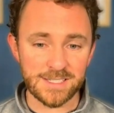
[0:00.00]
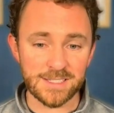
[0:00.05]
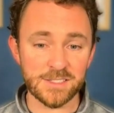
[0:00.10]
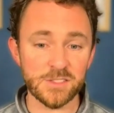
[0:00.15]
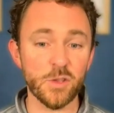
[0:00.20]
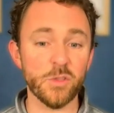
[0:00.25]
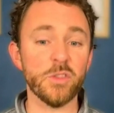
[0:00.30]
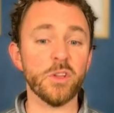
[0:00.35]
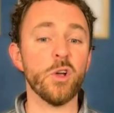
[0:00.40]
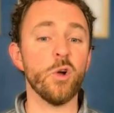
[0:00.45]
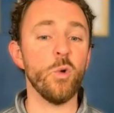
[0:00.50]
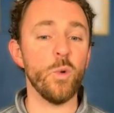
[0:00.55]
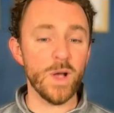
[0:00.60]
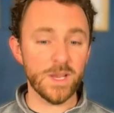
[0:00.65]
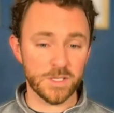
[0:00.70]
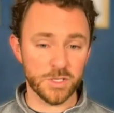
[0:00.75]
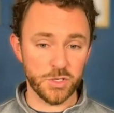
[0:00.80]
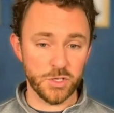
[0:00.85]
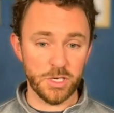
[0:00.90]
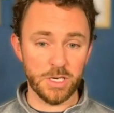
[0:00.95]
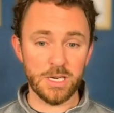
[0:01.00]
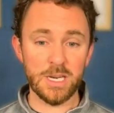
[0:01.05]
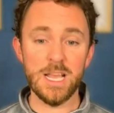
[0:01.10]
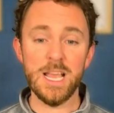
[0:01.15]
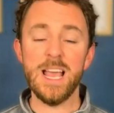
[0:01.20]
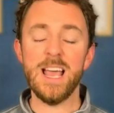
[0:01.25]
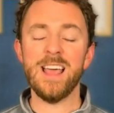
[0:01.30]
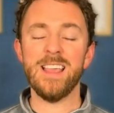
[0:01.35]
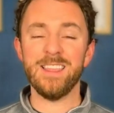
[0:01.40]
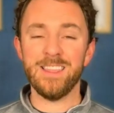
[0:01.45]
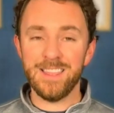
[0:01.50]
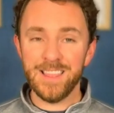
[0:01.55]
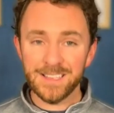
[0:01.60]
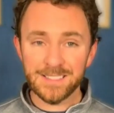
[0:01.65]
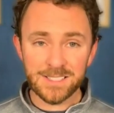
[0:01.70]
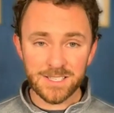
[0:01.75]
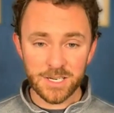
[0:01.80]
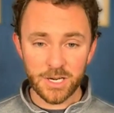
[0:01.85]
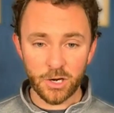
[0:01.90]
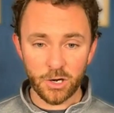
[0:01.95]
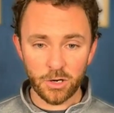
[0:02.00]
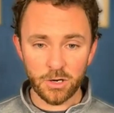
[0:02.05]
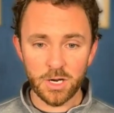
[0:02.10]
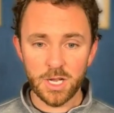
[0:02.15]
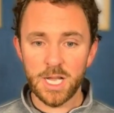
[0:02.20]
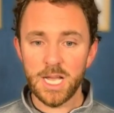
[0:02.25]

So the question this year,